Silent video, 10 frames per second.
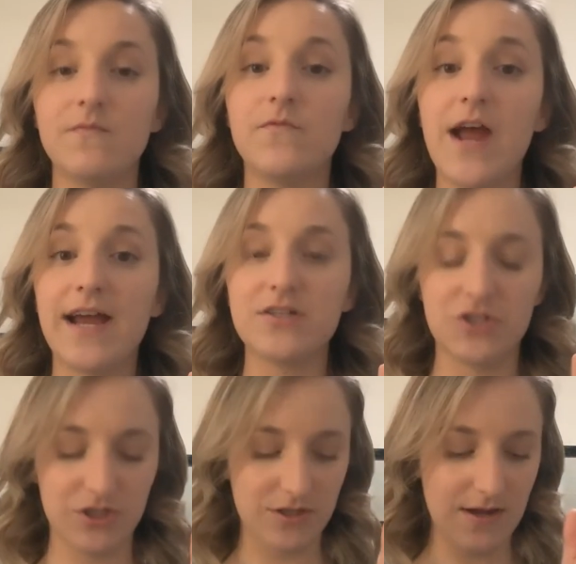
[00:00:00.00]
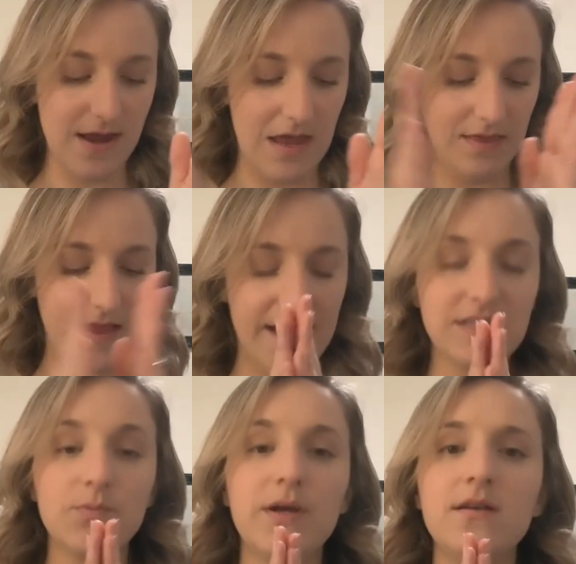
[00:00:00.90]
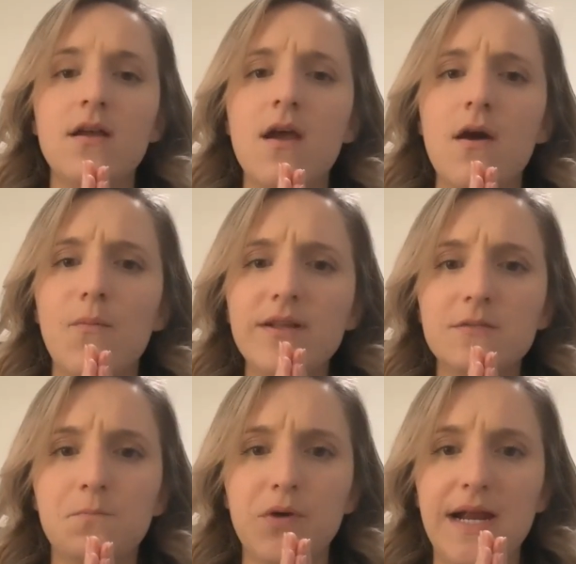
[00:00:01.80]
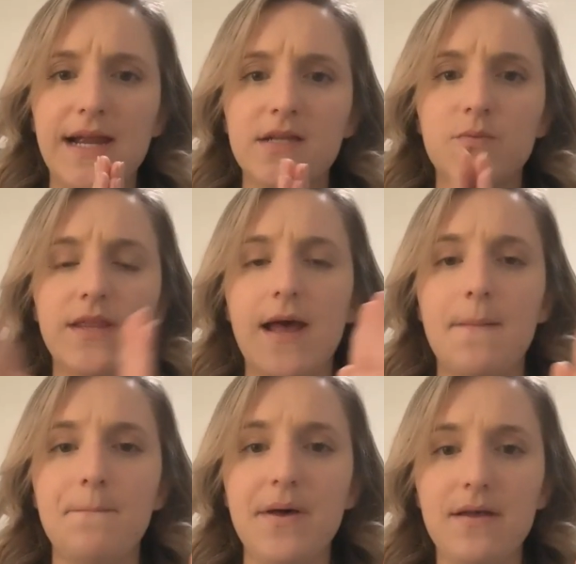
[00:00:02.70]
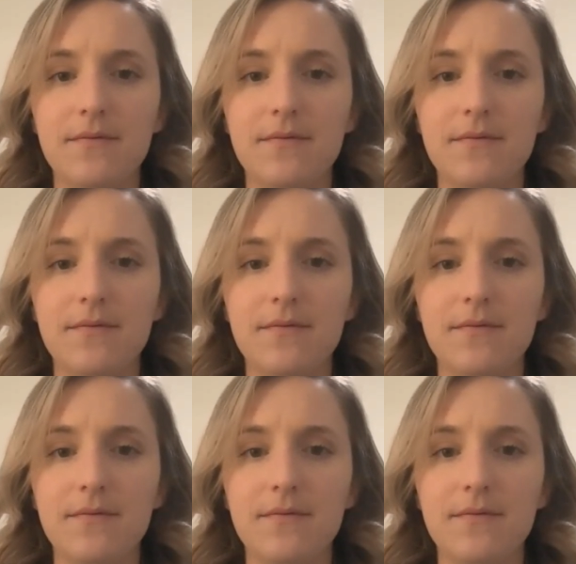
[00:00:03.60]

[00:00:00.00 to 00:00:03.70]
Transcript: Rash. And last one, what's brand without b?